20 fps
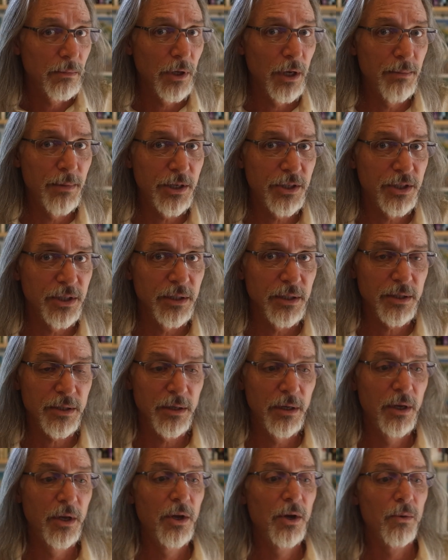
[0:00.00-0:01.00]
emissions.
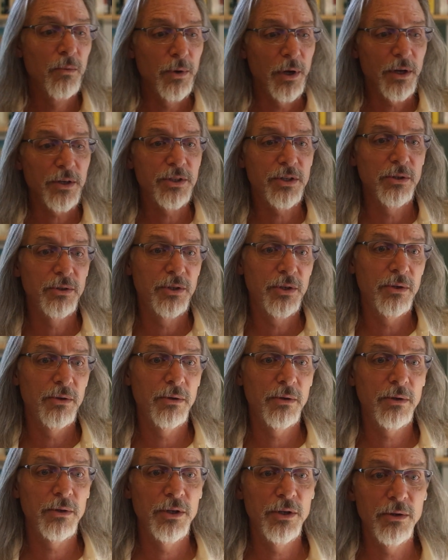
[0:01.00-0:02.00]
We also
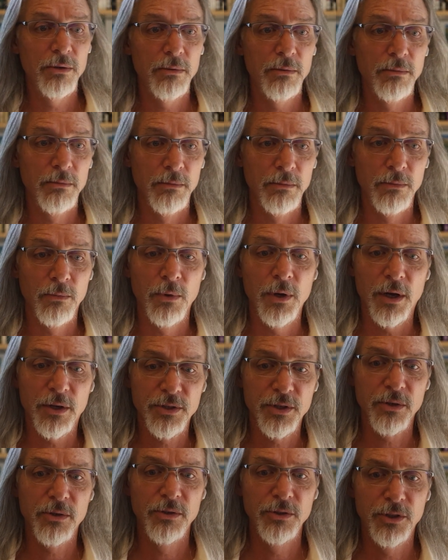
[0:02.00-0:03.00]

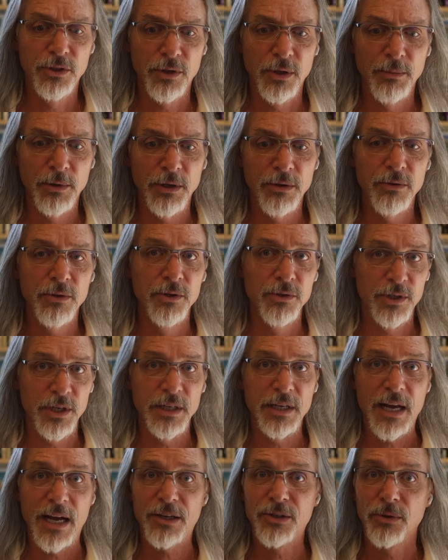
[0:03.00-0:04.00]
contribute
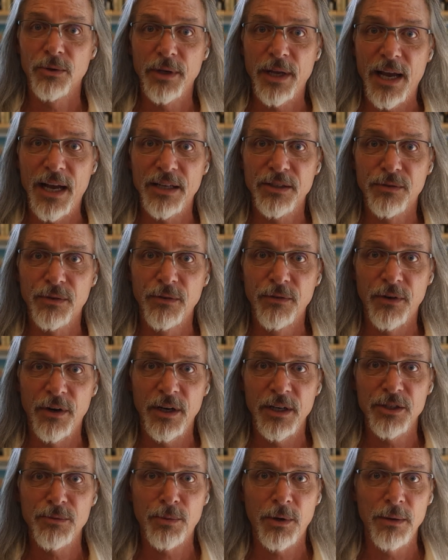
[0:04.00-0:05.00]
using natural gas for
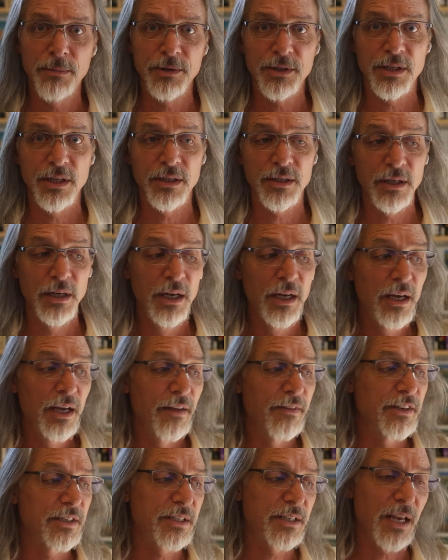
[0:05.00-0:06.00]
various purposes.
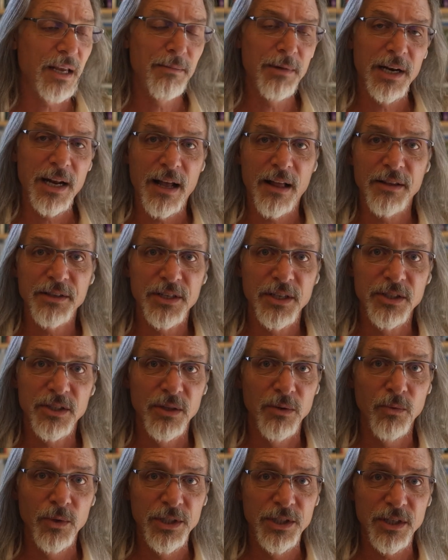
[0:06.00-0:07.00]
And the same analysis
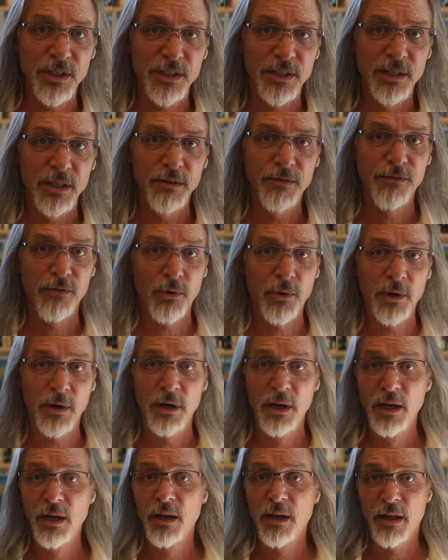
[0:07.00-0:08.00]
that we just did for
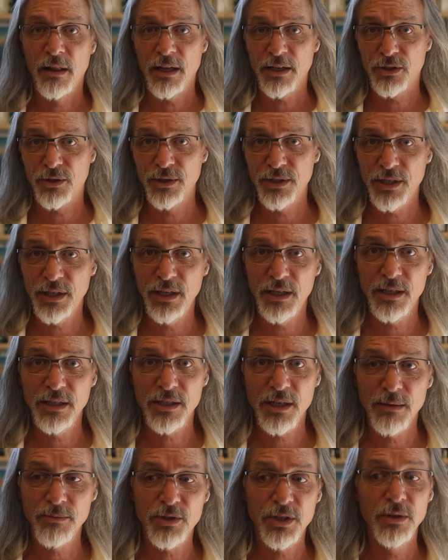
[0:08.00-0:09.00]
electricity
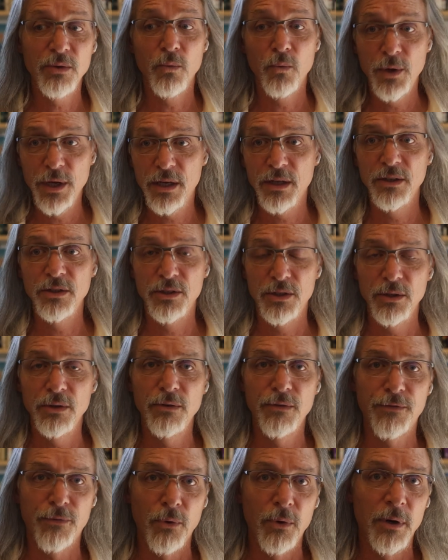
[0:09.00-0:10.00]
consumption, we can
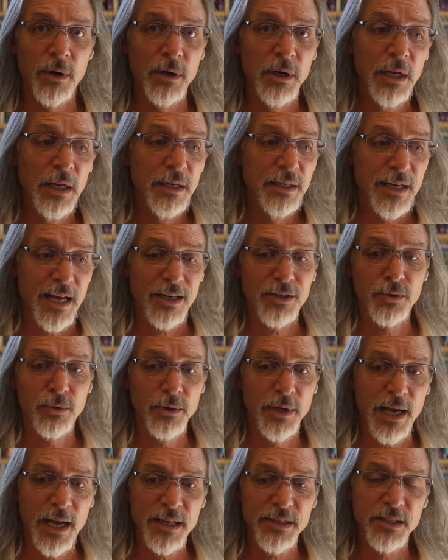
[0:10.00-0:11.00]
do for natural
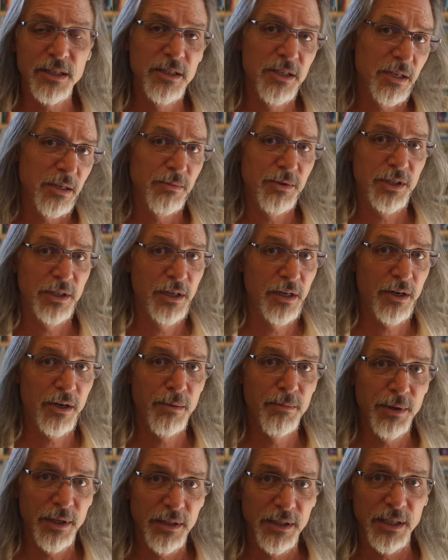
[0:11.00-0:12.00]
gas consumption in our
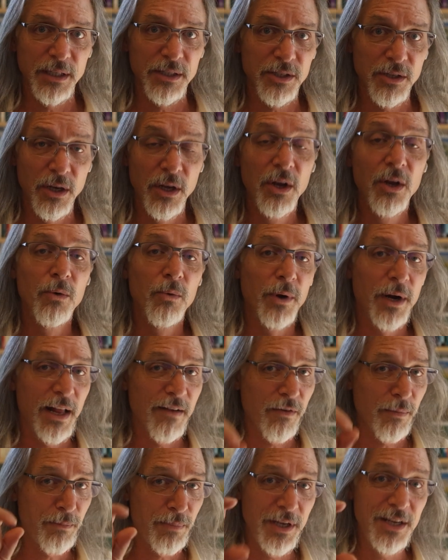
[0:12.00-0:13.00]
buildings. We're going
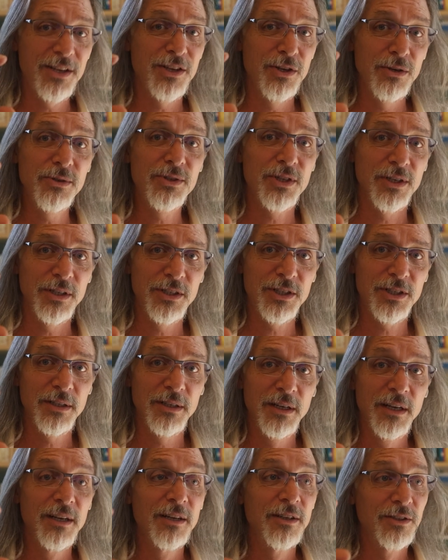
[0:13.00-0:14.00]
to have a peak usage
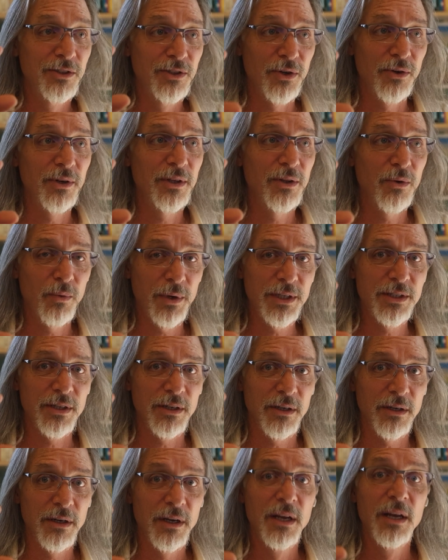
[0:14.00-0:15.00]
during the
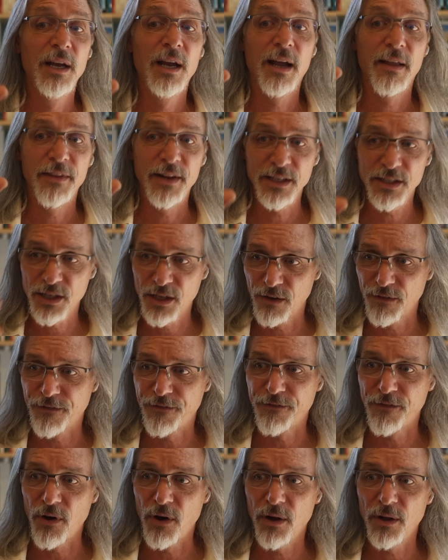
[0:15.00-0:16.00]
winter, and then it's going to
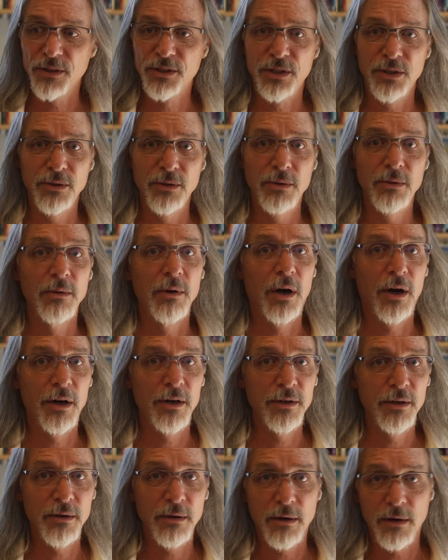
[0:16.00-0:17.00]
fall to
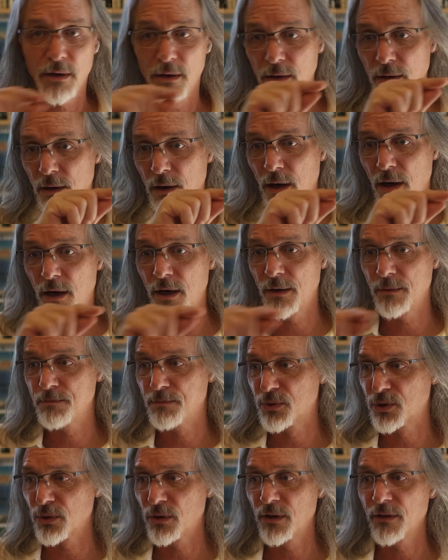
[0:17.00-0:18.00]
our
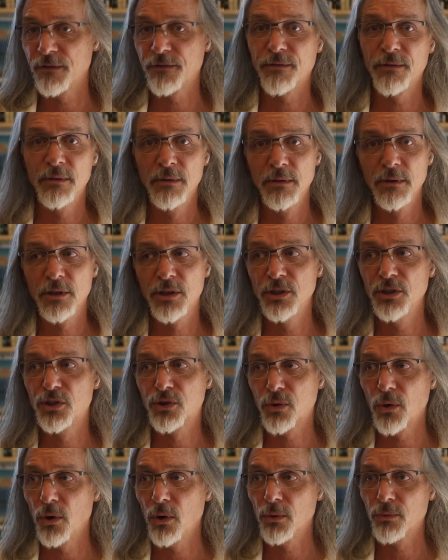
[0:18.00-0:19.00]
sort of
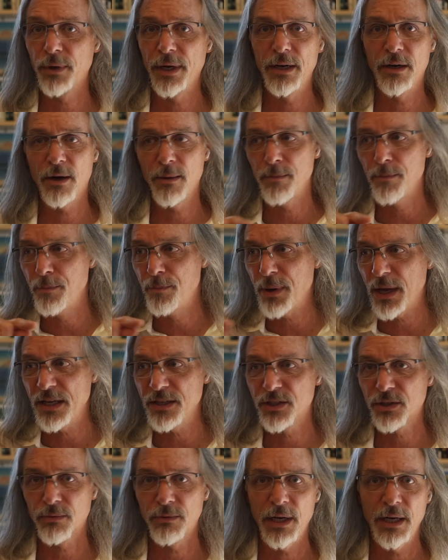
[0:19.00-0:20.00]
control rate, our
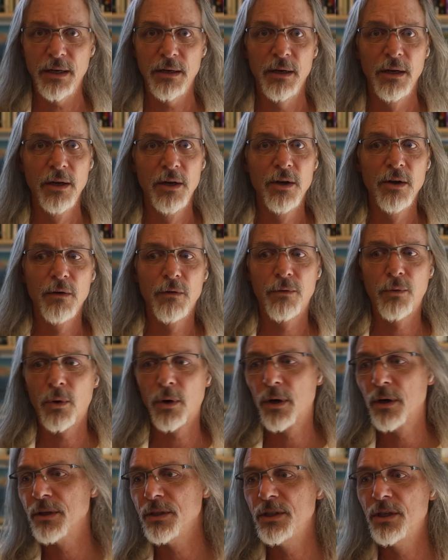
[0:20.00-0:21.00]
base rate
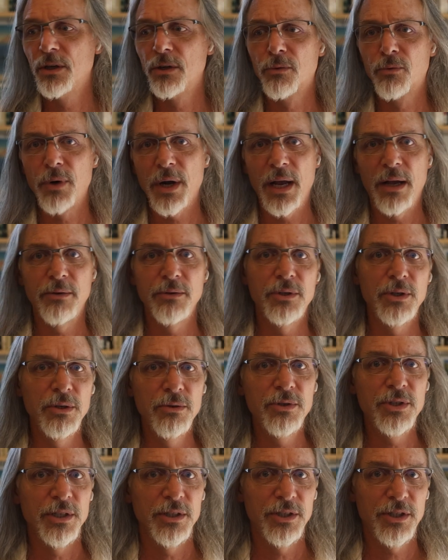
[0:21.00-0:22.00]
for year-round
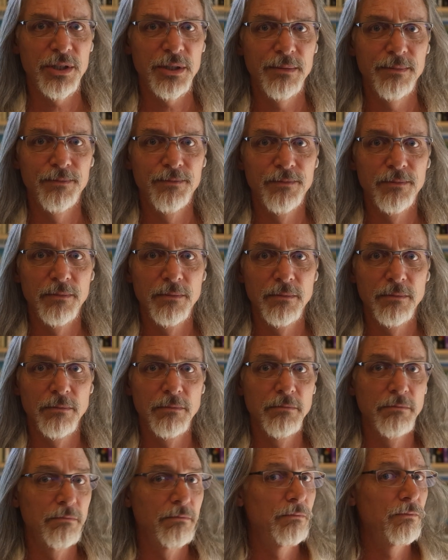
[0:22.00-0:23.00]
usage,
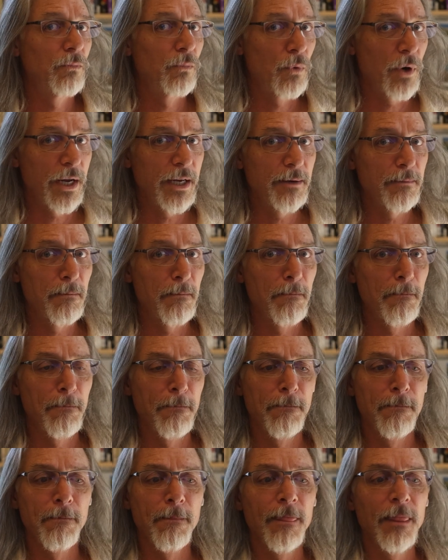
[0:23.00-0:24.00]
right?
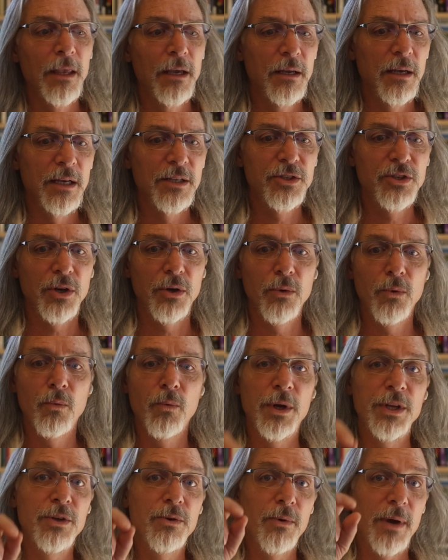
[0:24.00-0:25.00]
And so
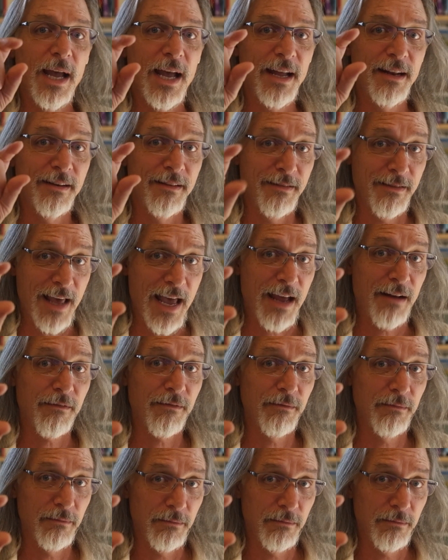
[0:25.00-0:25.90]
when you add that